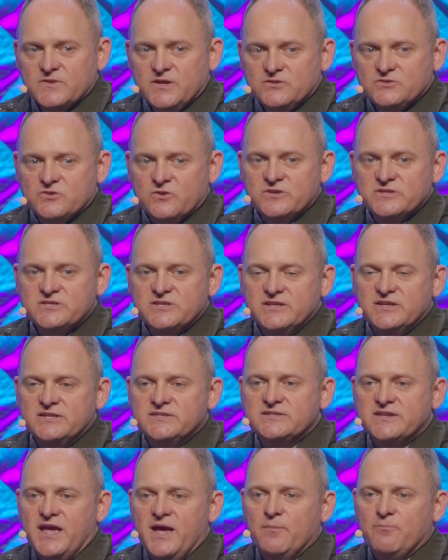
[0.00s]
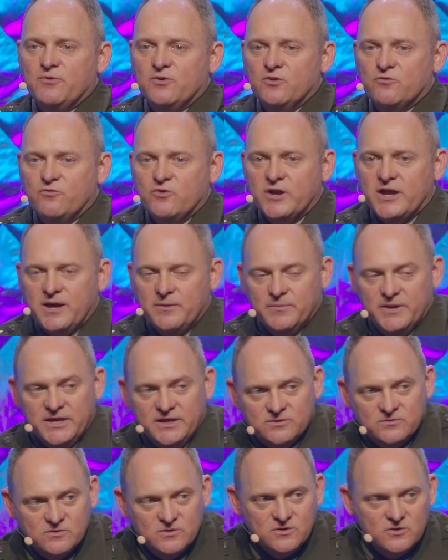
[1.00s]
So as an example of what I
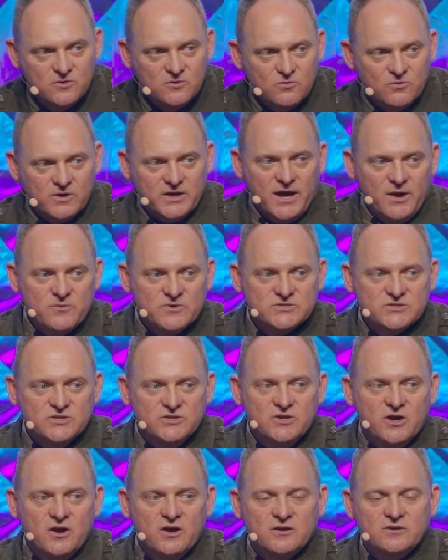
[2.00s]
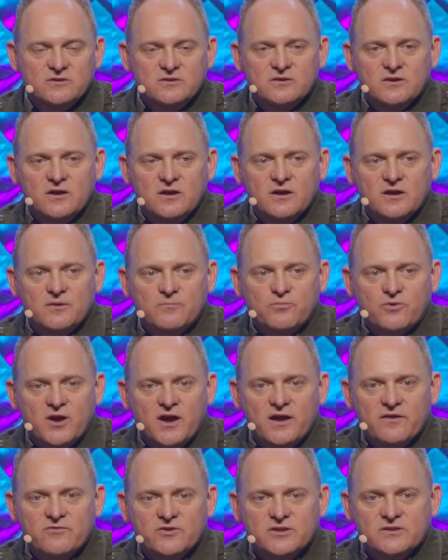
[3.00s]
mean, when I was a young
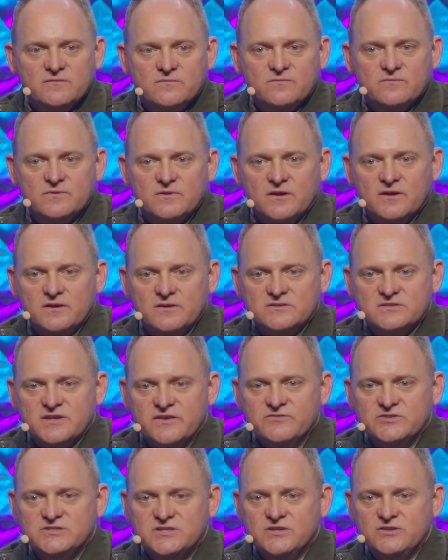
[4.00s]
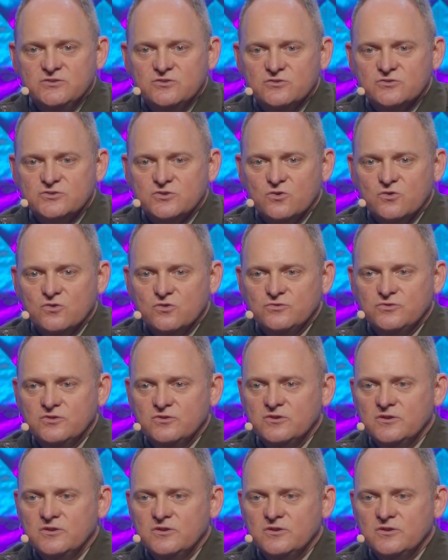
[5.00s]
private, 17 years old,